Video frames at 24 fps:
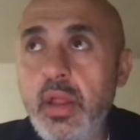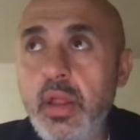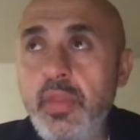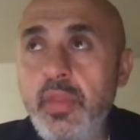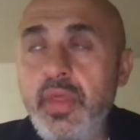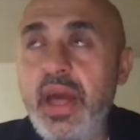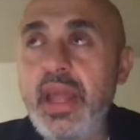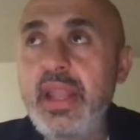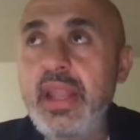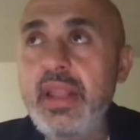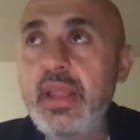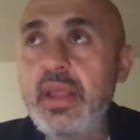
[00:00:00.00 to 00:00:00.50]

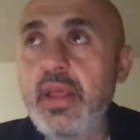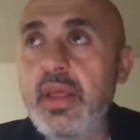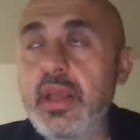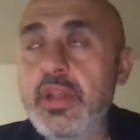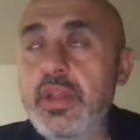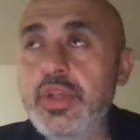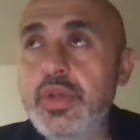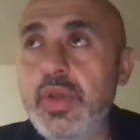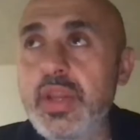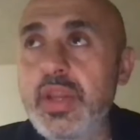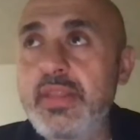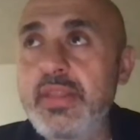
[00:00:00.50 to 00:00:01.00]
that
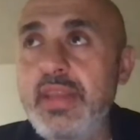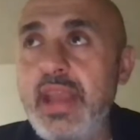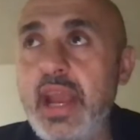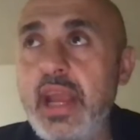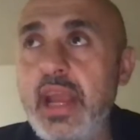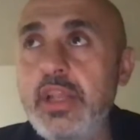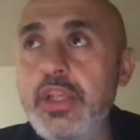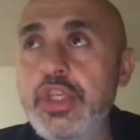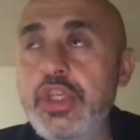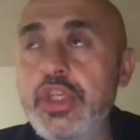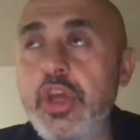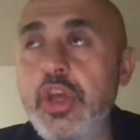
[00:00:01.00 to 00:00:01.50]

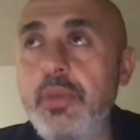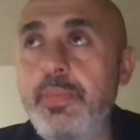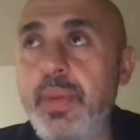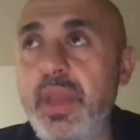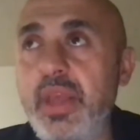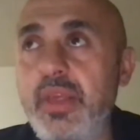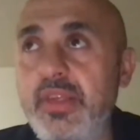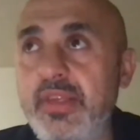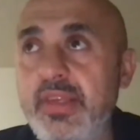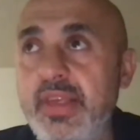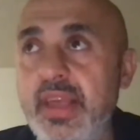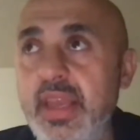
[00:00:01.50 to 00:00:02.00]
Trinitarians should
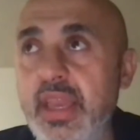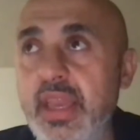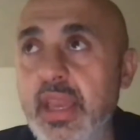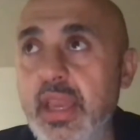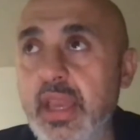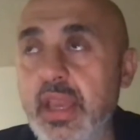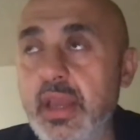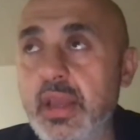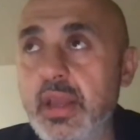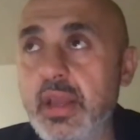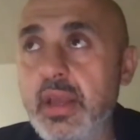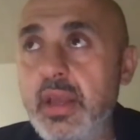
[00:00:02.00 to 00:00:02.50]
be
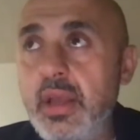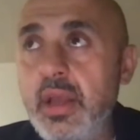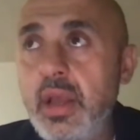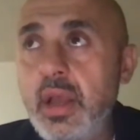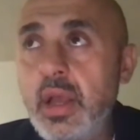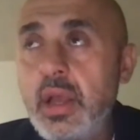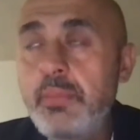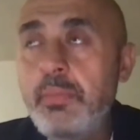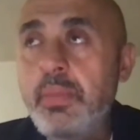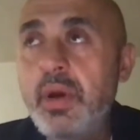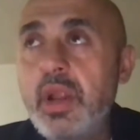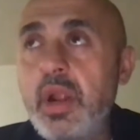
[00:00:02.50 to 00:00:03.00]
seeing,
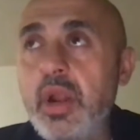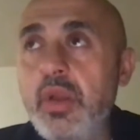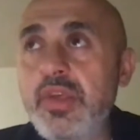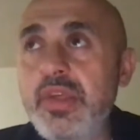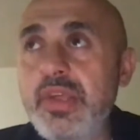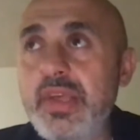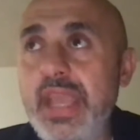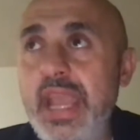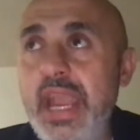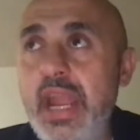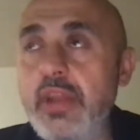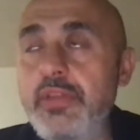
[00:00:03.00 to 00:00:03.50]
but are
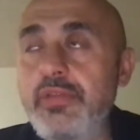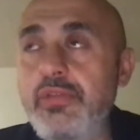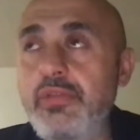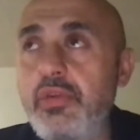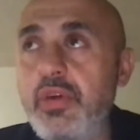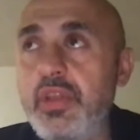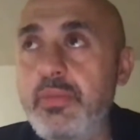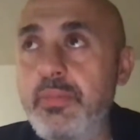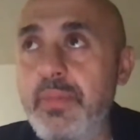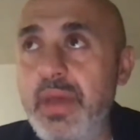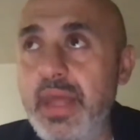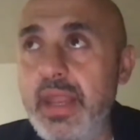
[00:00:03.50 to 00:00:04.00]
scared to
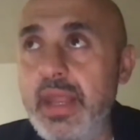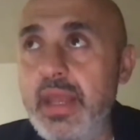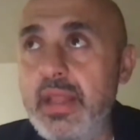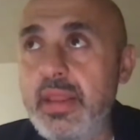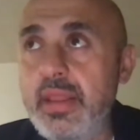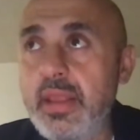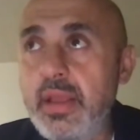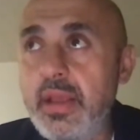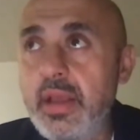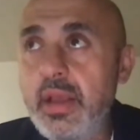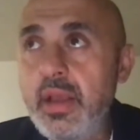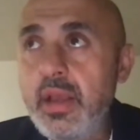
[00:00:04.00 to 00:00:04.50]
admit
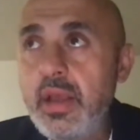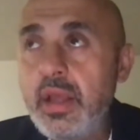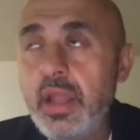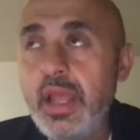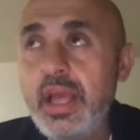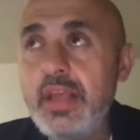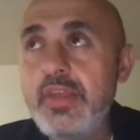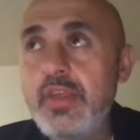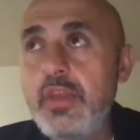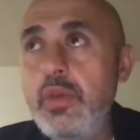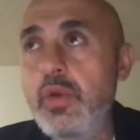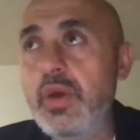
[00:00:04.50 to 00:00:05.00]
it,
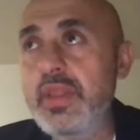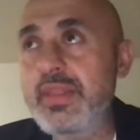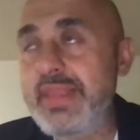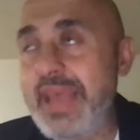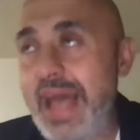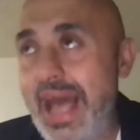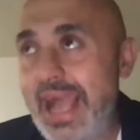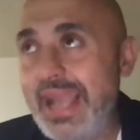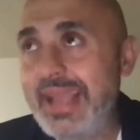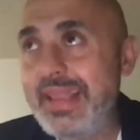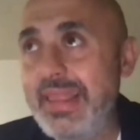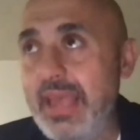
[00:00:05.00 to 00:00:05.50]
lest you
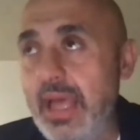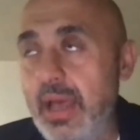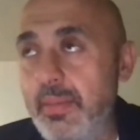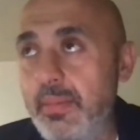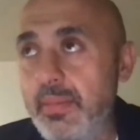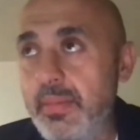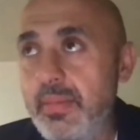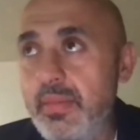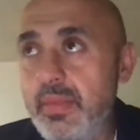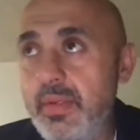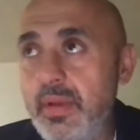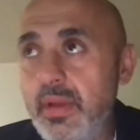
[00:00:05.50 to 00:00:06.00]
attack
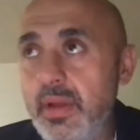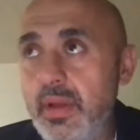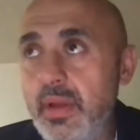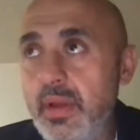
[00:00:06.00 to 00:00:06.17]
them